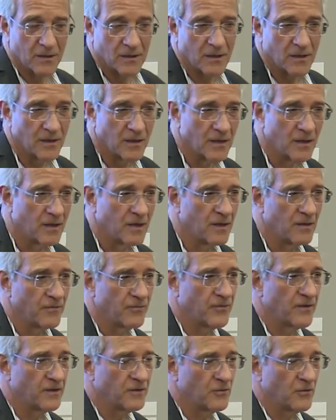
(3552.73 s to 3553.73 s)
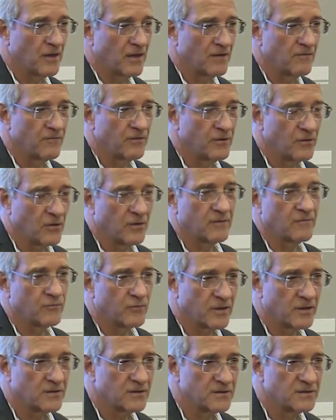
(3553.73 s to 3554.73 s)
Uh, then you have a lot of
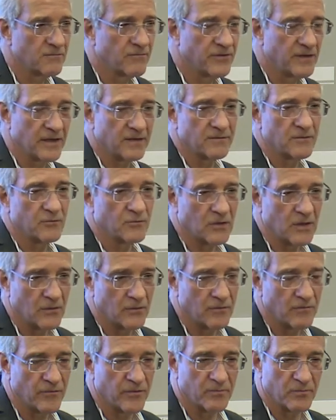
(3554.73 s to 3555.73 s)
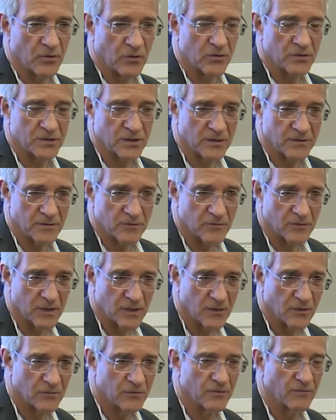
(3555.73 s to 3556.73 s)
records of the underground, of the Polish
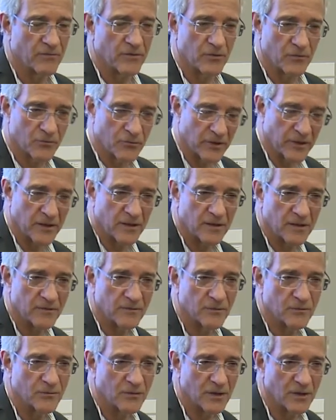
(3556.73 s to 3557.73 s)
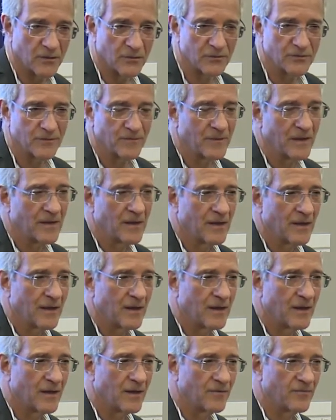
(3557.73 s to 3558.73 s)
underground, of the Ukrainian underground.
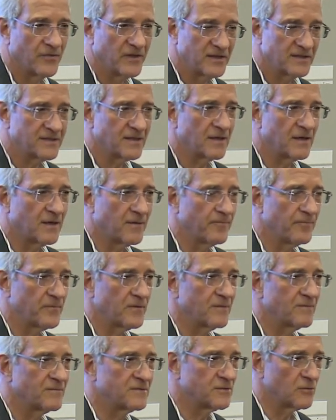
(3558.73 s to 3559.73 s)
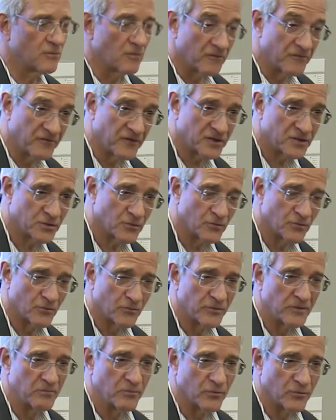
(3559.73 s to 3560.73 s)
Uh, these are sort of official
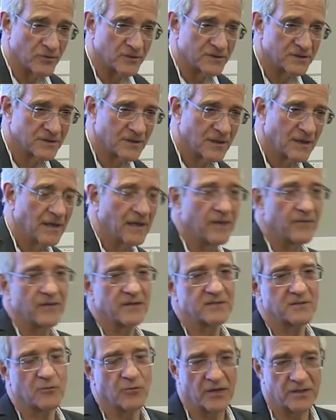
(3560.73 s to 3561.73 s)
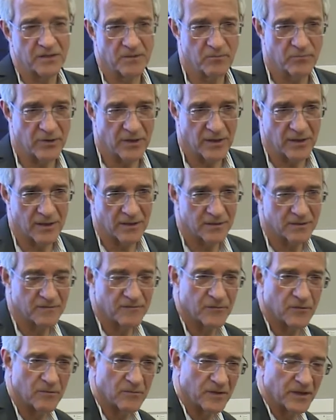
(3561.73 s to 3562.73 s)
reports, and that's quite apart
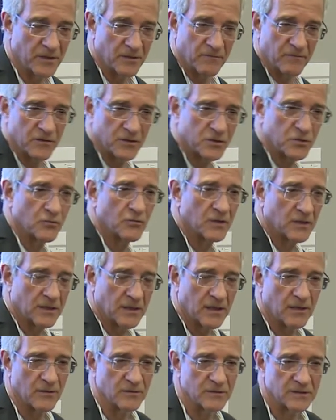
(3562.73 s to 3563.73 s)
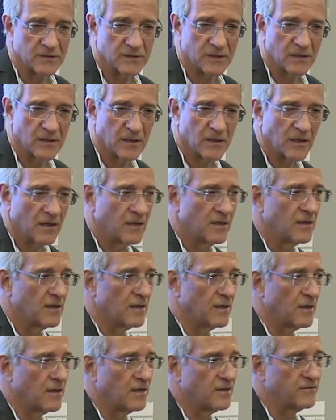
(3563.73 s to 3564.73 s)
from individual accounts,
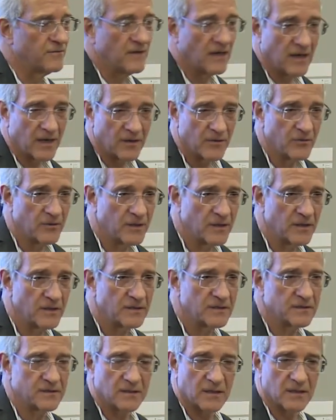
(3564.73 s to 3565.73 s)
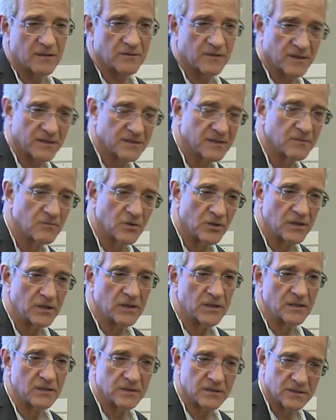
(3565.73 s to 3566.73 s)
uh, diaries,
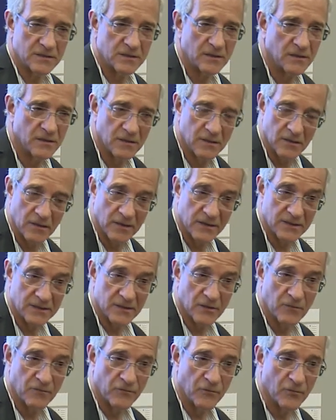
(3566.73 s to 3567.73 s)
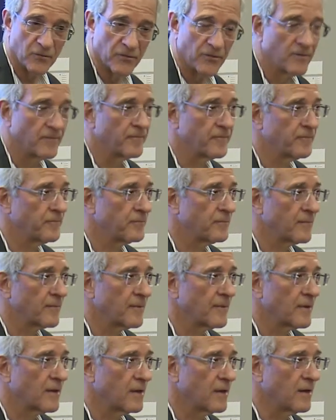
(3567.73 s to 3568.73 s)
testimonies, uh, and so forth.
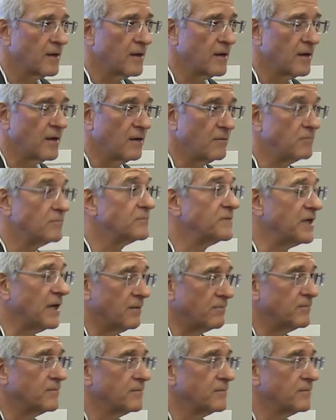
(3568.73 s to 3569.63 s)
Uh, yeah.